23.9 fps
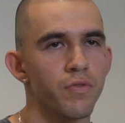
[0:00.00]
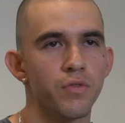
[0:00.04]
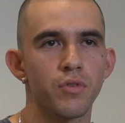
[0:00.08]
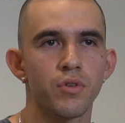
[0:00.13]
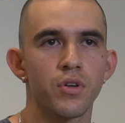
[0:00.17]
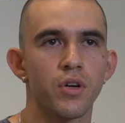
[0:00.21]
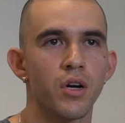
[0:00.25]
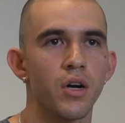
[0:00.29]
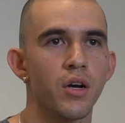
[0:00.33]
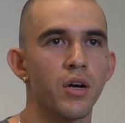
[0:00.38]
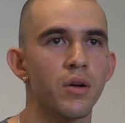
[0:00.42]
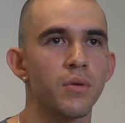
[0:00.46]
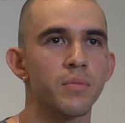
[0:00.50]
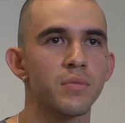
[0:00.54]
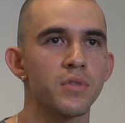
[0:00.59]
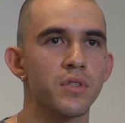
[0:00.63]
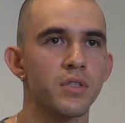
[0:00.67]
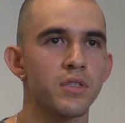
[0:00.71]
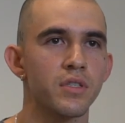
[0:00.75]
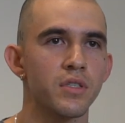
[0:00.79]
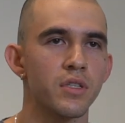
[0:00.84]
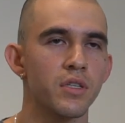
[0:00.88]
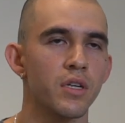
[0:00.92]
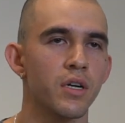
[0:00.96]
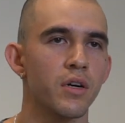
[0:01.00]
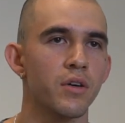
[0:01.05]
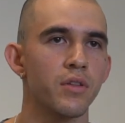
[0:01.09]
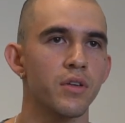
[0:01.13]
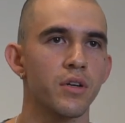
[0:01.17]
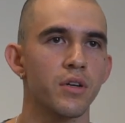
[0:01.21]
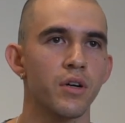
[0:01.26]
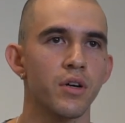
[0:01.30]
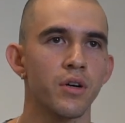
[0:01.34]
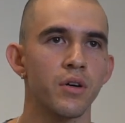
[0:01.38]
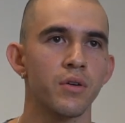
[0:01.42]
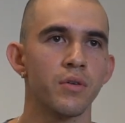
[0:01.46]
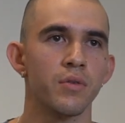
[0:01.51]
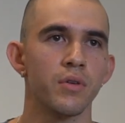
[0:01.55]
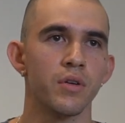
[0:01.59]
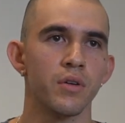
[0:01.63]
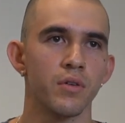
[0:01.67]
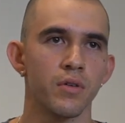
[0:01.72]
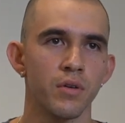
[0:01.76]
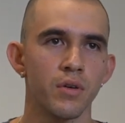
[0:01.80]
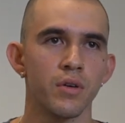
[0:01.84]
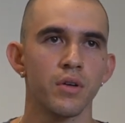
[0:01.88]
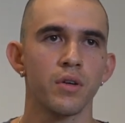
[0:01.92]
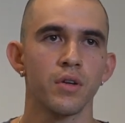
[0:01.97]
few comps and see how they go
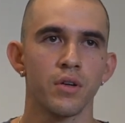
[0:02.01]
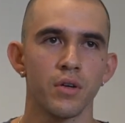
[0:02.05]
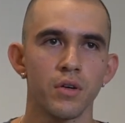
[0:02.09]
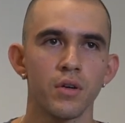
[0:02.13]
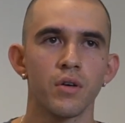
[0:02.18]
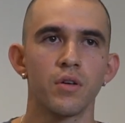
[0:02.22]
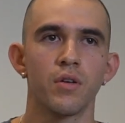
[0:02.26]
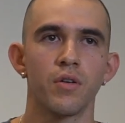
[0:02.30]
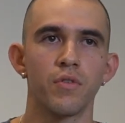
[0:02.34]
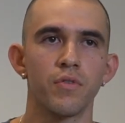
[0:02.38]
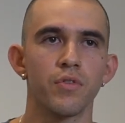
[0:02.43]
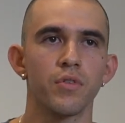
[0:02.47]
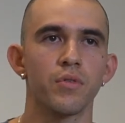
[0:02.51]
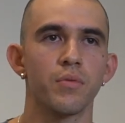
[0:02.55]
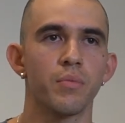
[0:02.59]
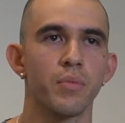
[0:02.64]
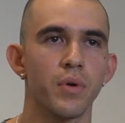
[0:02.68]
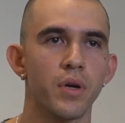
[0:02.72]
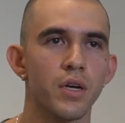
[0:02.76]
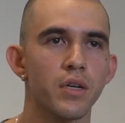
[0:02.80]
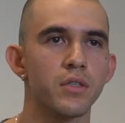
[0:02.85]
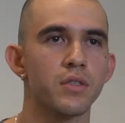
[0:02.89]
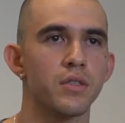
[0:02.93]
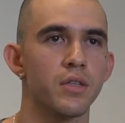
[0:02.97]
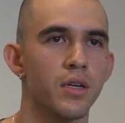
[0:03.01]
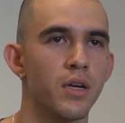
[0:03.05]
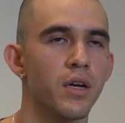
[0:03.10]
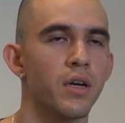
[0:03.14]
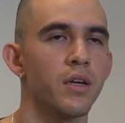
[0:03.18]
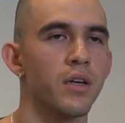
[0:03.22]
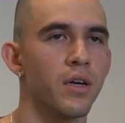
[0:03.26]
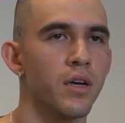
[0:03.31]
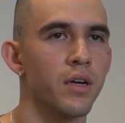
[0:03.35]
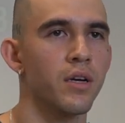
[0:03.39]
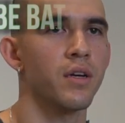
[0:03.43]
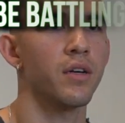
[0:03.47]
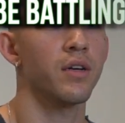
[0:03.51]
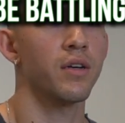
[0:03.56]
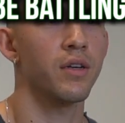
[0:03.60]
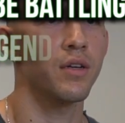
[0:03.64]
and hope for the fuck best. Yeah, yeah,